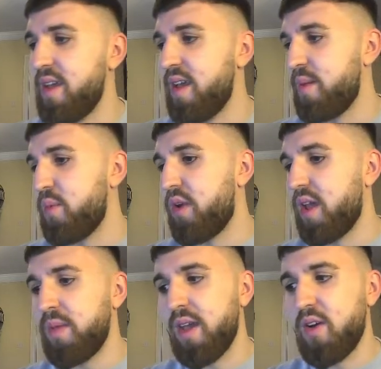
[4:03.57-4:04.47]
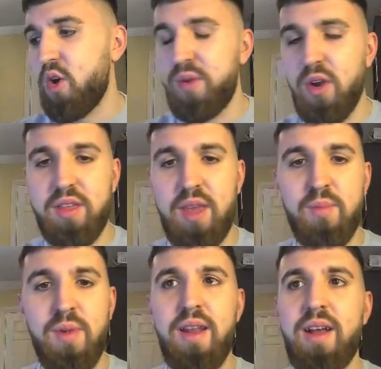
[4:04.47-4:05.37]
But I hope you're all keeping
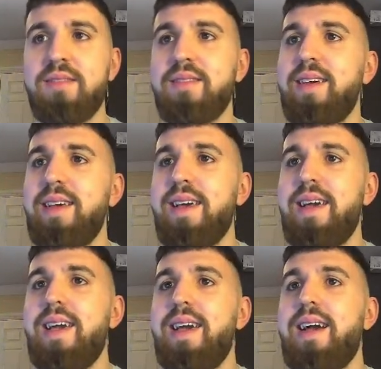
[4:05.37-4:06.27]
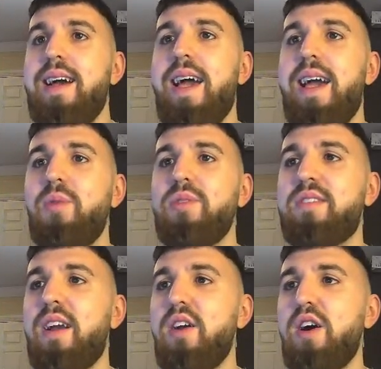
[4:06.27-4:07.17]
well, lads. We'll
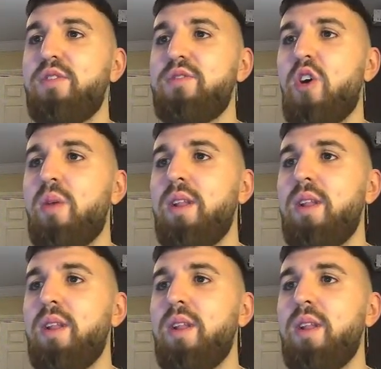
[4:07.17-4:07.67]
start off as normal.